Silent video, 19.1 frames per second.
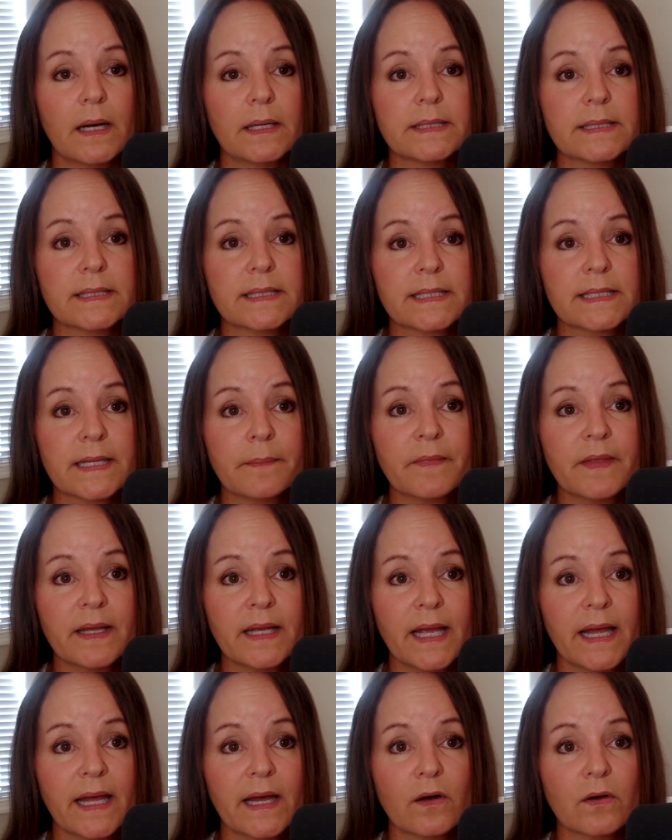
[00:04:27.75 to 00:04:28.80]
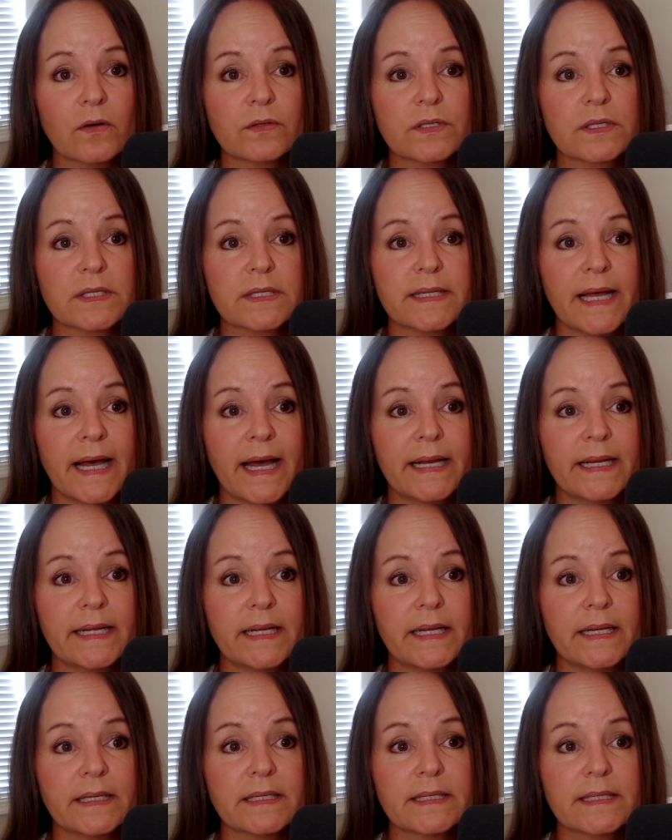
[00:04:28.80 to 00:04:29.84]
Something else that
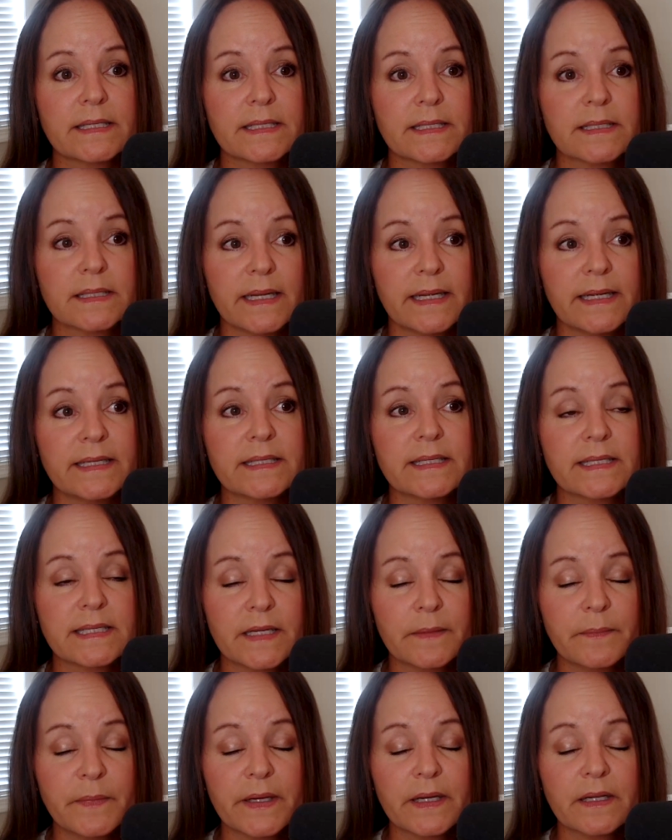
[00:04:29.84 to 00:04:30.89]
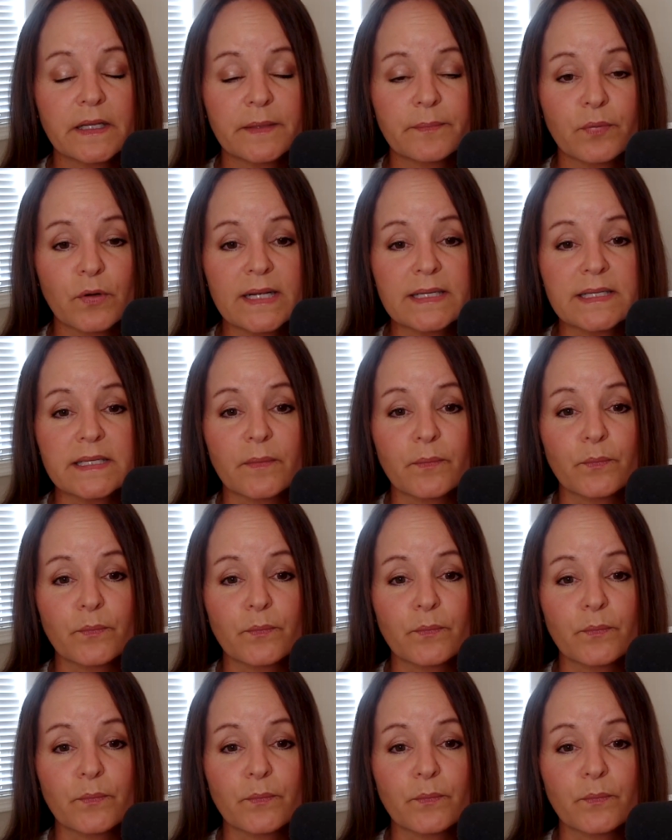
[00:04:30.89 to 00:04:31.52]
is typically present